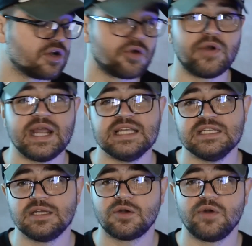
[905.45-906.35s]

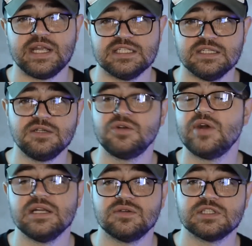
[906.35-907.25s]
crazy
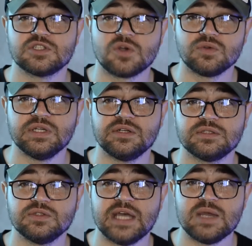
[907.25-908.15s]
great result here
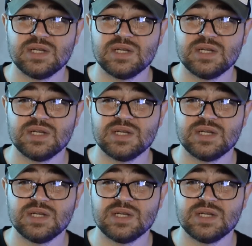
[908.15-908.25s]
today.